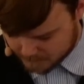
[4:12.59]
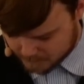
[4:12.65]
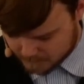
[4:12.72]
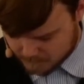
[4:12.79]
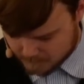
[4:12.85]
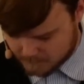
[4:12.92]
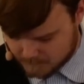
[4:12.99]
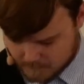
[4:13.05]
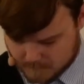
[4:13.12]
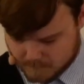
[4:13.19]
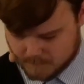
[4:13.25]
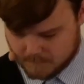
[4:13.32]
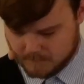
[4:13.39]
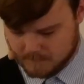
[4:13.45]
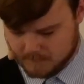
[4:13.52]

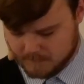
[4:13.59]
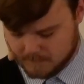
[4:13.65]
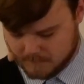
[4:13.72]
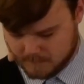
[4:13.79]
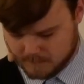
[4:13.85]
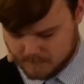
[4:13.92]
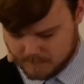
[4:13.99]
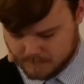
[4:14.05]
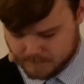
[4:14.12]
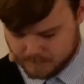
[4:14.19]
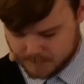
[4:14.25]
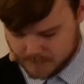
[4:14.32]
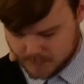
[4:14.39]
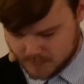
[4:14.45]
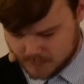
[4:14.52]

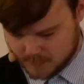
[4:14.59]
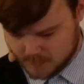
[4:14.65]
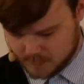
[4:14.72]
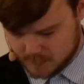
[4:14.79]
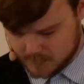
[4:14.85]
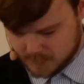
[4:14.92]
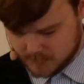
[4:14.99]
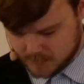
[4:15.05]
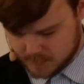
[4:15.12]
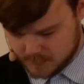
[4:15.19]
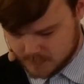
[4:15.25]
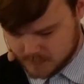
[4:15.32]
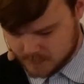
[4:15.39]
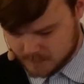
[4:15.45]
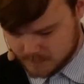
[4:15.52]

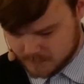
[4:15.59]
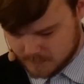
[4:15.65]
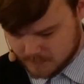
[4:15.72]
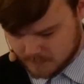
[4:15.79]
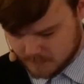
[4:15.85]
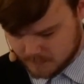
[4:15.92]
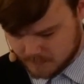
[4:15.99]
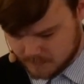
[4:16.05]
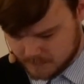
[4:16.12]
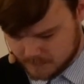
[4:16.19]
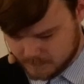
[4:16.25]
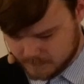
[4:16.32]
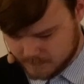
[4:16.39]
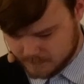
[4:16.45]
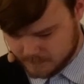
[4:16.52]

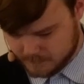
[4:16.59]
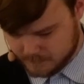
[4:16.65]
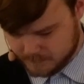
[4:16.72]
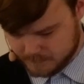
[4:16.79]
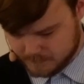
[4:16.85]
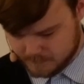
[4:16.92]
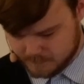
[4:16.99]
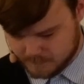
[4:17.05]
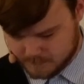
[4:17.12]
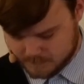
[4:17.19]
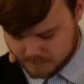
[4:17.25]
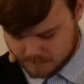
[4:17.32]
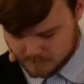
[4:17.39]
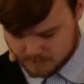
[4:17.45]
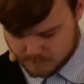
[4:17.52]

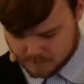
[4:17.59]
(no one is talking)